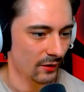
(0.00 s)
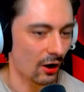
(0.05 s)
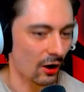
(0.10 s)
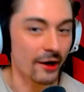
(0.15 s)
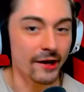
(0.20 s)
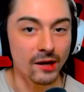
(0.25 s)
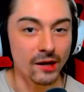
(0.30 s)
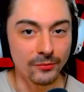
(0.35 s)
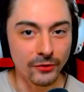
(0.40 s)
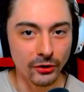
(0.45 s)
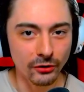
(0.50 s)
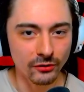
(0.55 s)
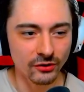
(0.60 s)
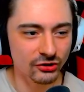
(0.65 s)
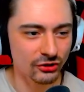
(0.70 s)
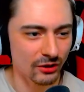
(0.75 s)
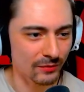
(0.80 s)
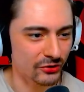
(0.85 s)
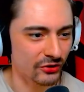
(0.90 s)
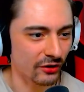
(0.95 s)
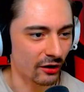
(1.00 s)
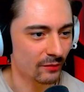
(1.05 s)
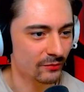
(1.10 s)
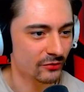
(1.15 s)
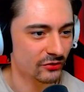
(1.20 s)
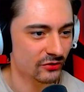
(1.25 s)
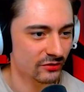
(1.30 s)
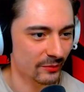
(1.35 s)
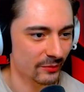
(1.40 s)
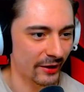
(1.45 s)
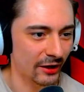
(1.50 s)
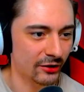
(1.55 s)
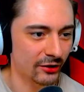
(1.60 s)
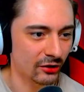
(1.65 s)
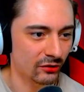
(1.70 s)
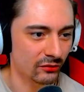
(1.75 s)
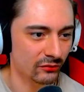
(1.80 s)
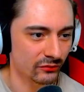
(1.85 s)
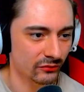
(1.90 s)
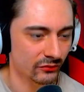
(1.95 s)
I am, though, sometimes, depending
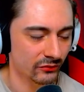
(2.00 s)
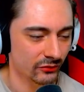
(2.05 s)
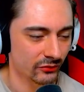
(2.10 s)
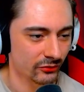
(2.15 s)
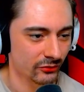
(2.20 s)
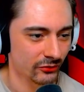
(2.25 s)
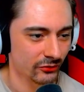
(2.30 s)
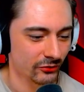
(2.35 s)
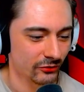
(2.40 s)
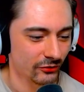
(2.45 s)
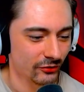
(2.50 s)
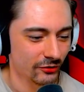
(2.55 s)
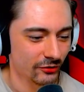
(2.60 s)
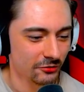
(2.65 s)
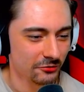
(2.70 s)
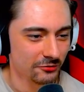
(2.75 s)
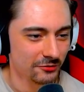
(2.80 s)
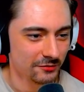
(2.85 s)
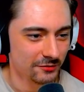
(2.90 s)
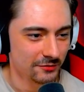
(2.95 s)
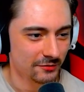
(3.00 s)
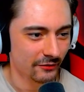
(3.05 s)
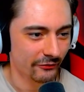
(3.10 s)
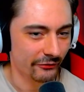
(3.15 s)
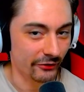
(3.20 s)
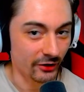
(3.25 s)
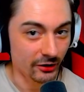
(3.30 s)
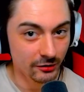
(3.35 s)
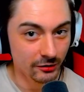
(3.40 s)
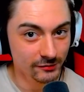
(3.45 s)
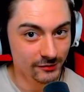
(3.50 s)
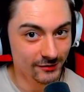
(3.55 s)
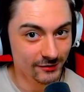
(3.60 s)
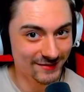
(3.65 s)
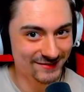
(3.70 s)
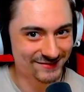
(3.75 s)
on things.